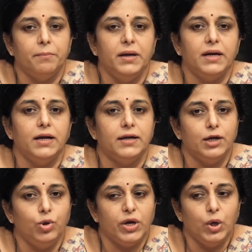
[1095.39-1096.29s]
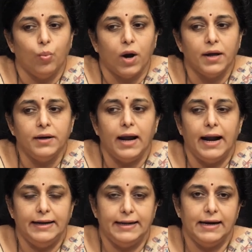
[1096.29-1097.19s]
being interleukin-1
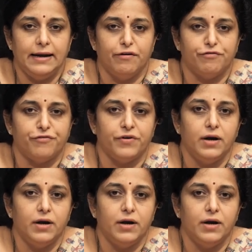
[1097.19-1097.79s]
and TNF.